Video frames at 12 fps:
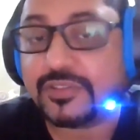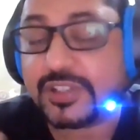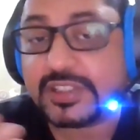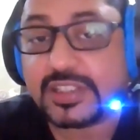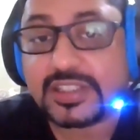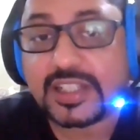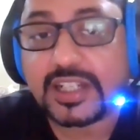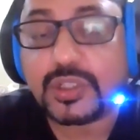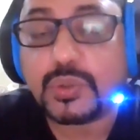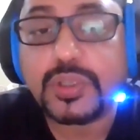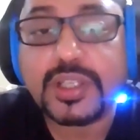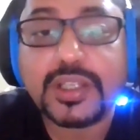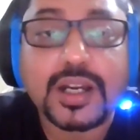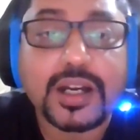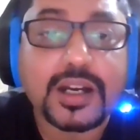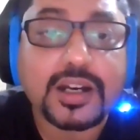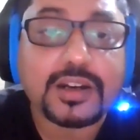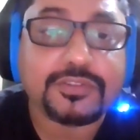whether they are doing
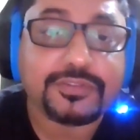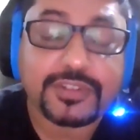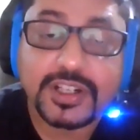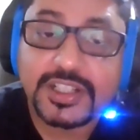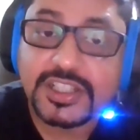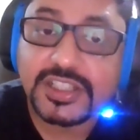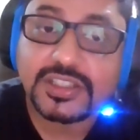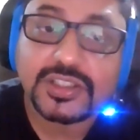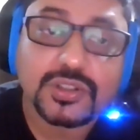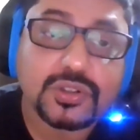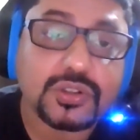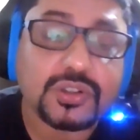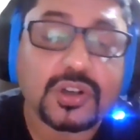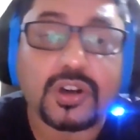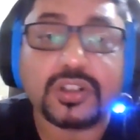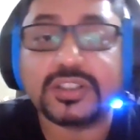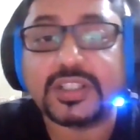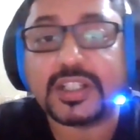a furniture store
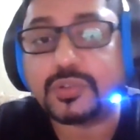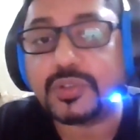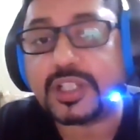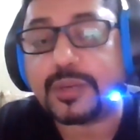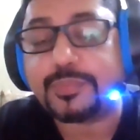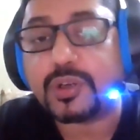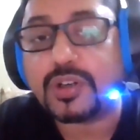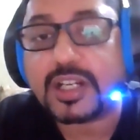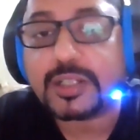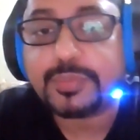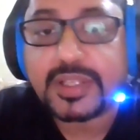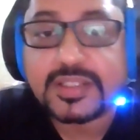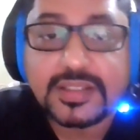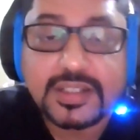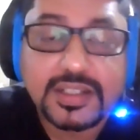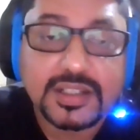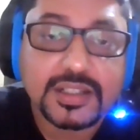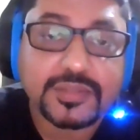or they are doing a
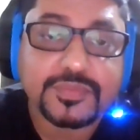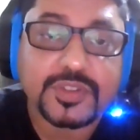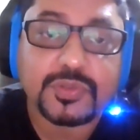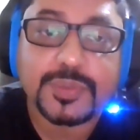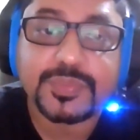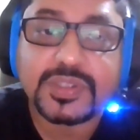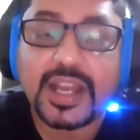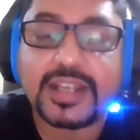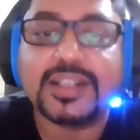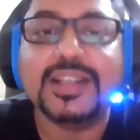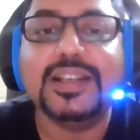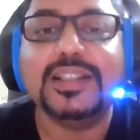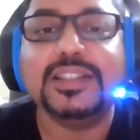product-based website.